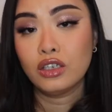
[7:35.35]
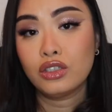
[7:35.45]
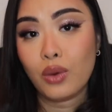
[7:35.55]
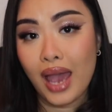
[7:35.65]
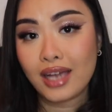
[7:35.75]

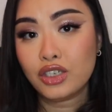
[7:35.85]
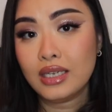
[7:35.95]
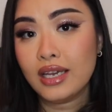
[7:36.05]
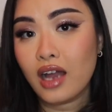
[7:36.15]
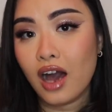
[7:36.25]
So I
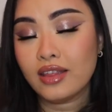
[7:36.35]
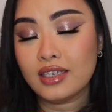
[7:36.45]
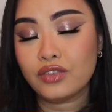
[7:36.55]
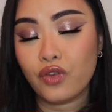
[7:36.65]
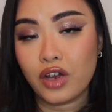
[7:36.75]
actually got
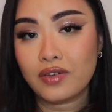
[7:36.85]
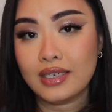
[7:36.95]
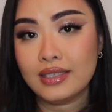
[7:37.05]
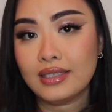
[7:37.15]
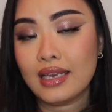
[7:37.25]
this
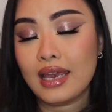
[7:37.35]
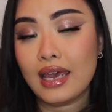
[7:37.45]
fragrance